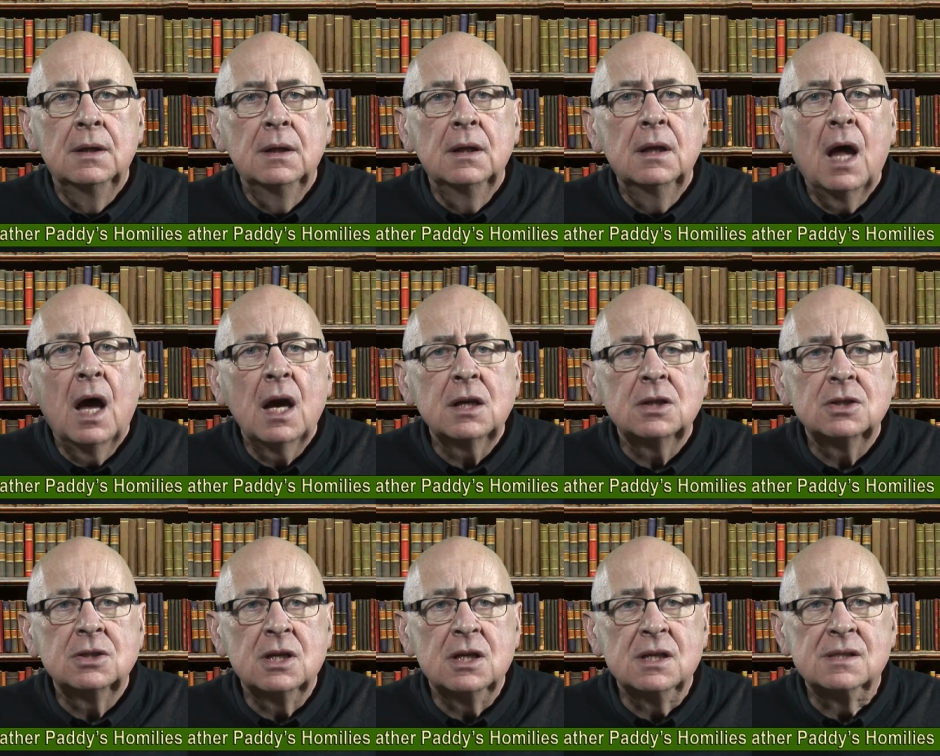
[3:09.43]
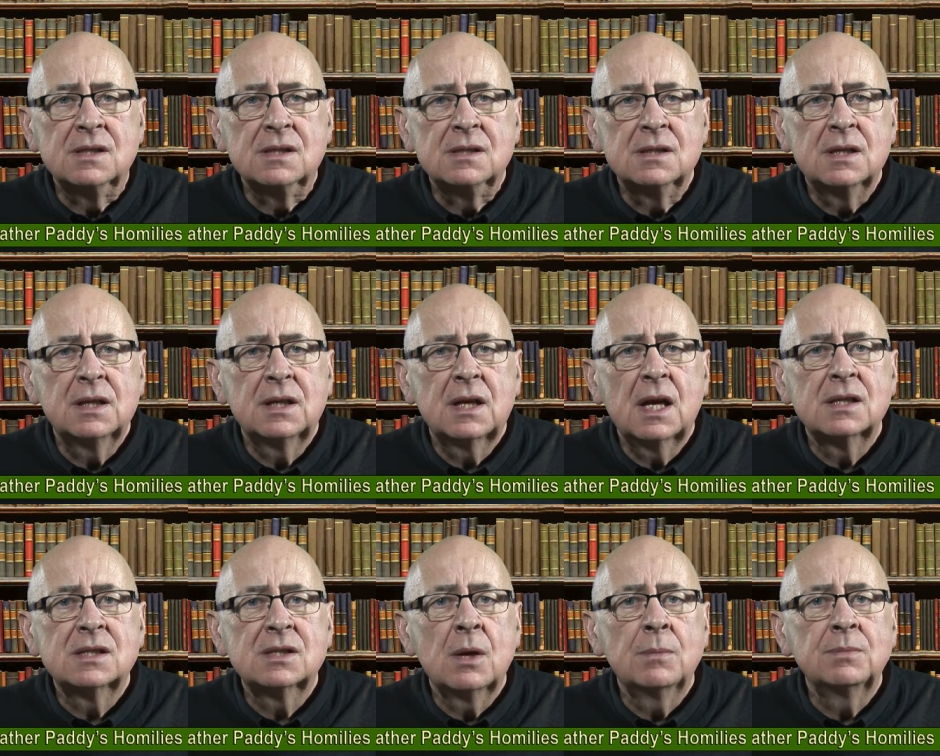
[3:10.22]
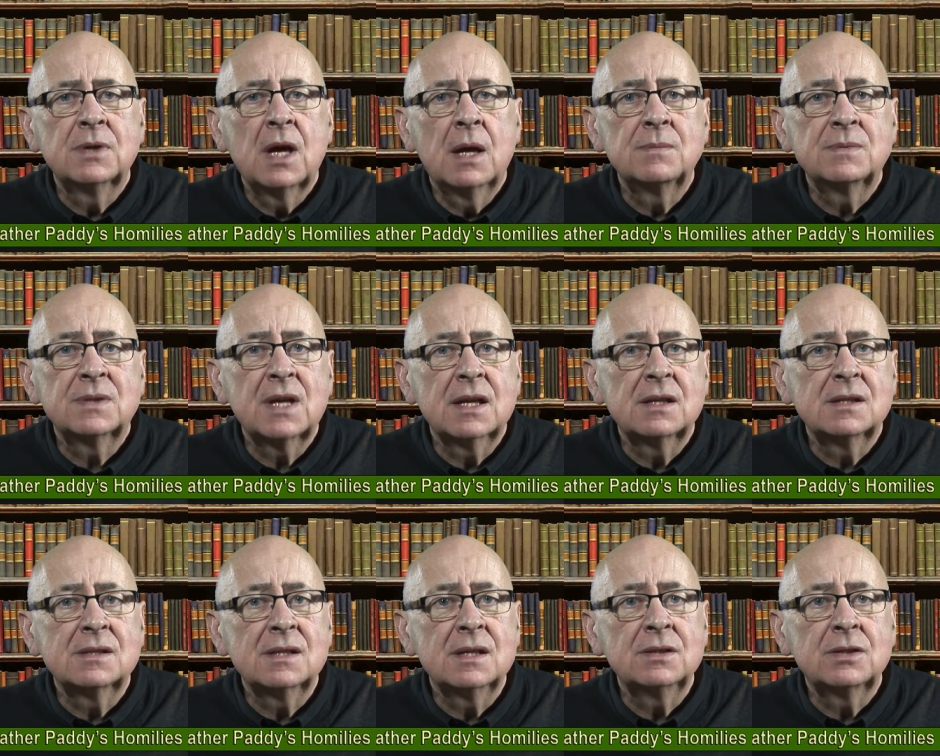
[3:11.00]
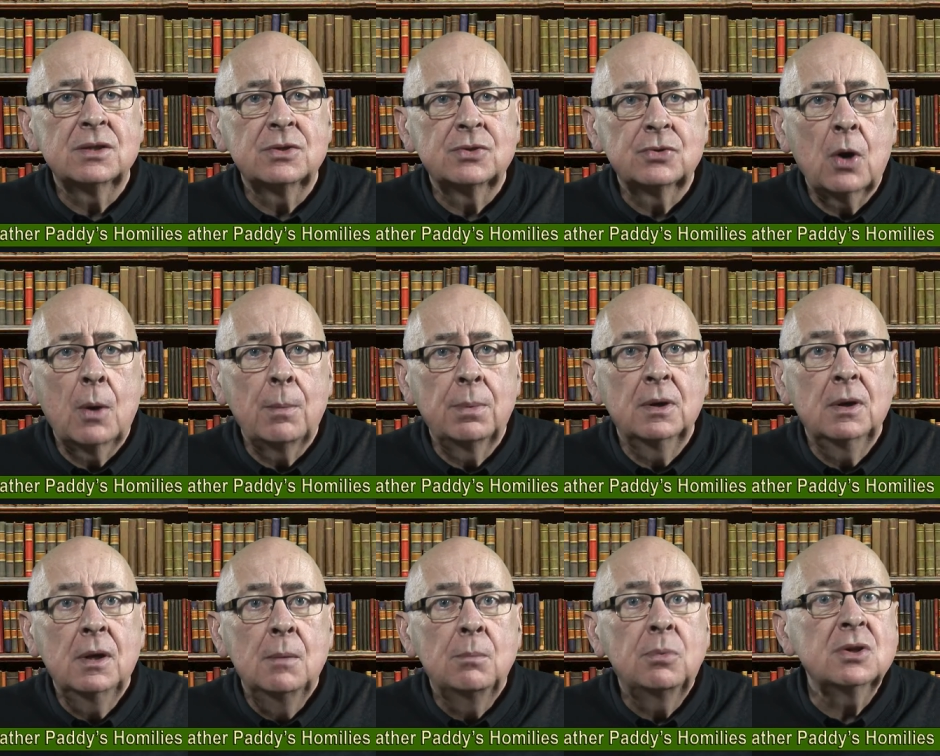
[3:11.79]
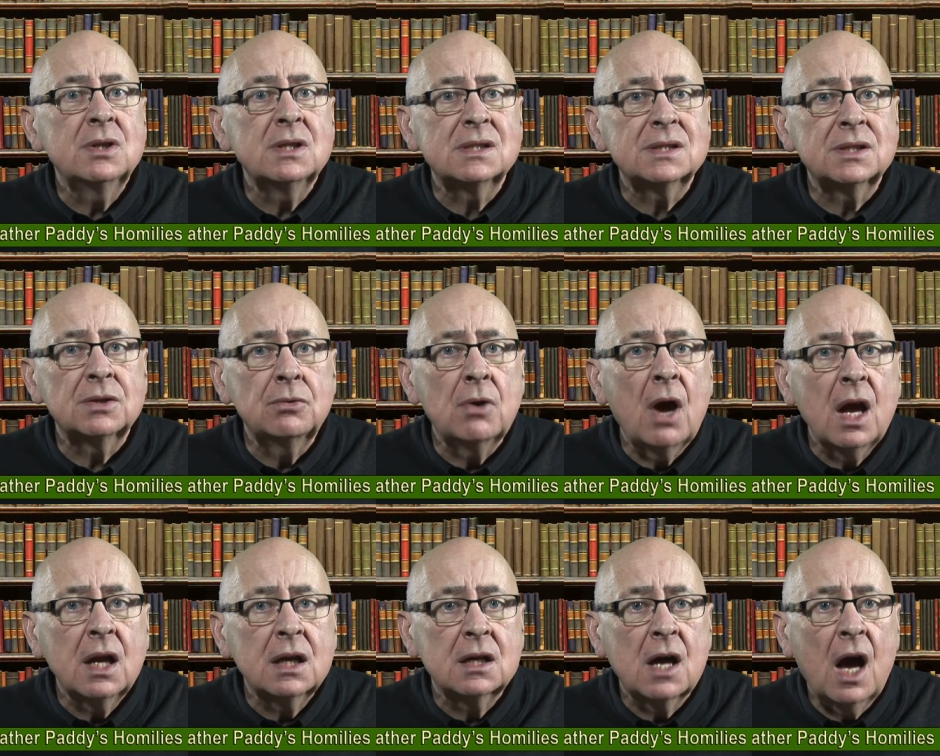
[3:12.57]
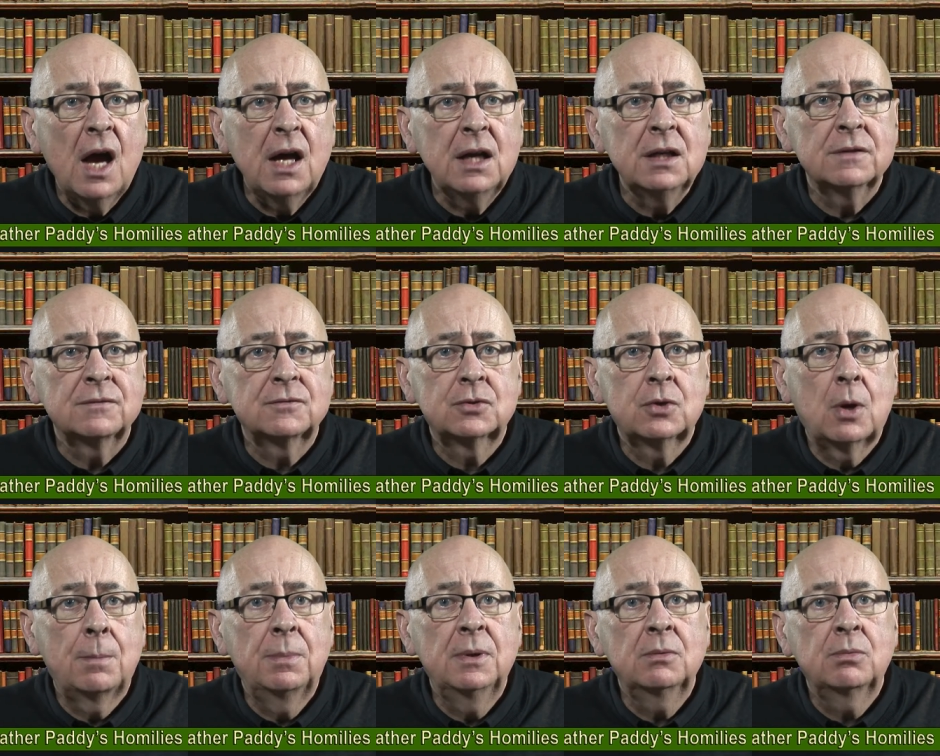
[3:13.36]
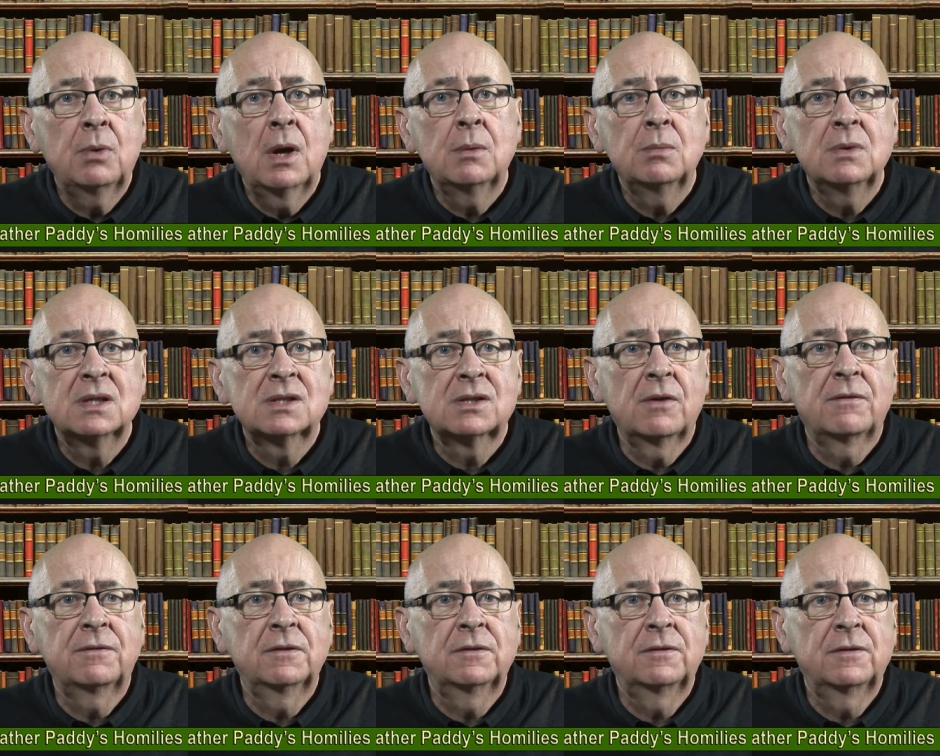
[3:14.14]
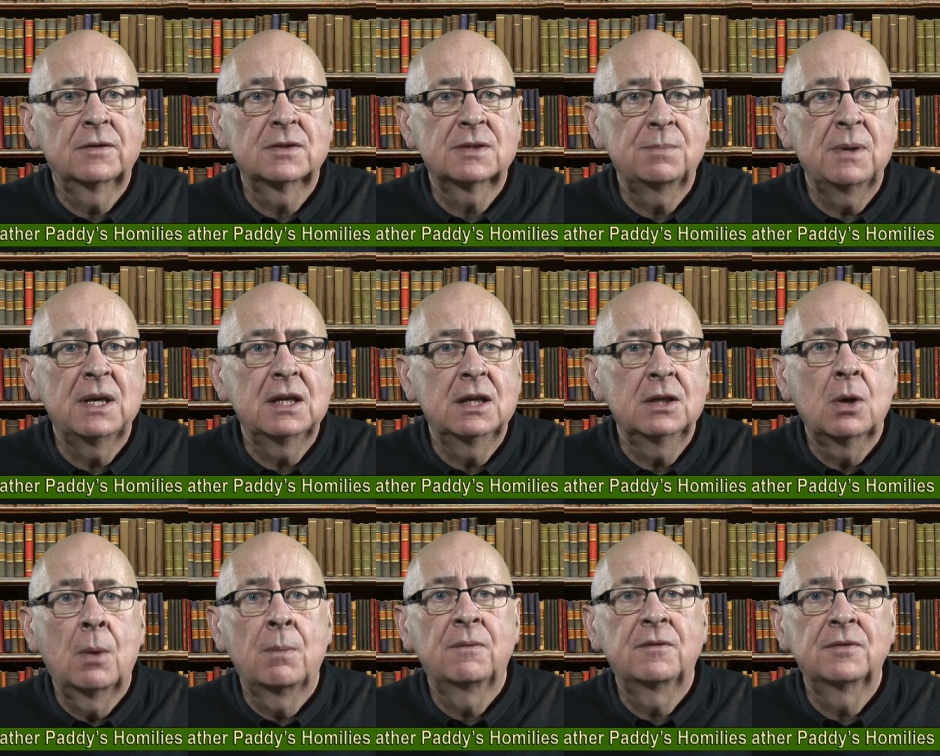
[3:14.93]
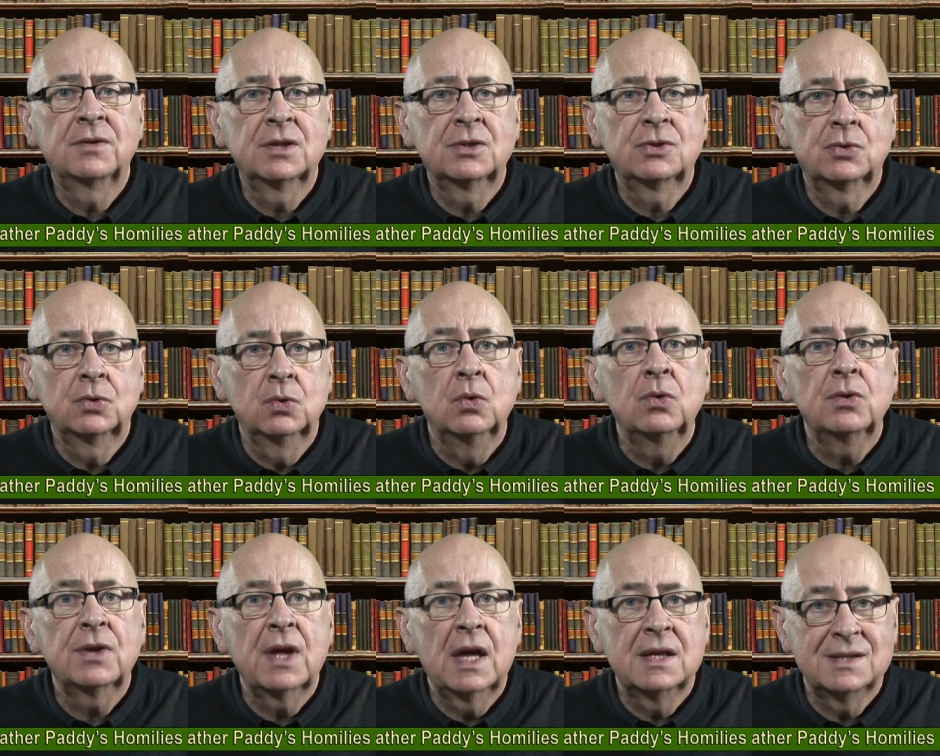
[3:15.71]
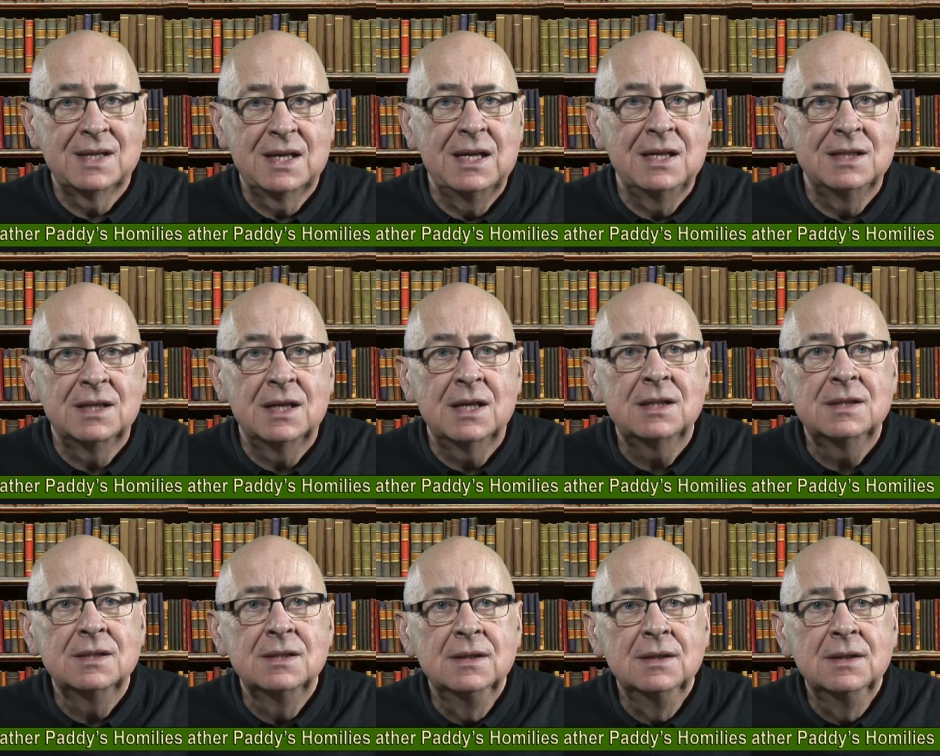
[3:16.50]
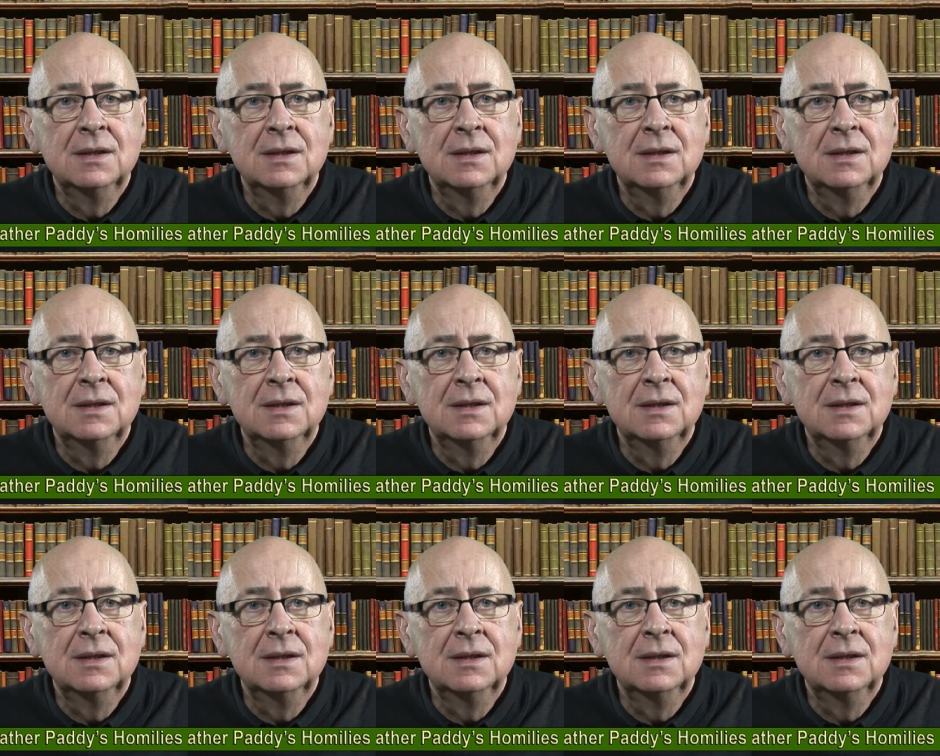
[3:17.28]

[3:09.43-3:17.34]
Like Jesus, it can sometimes get us into trouble, but it's the right kind of trouble when we suffer for speaking up for the truth, as he did.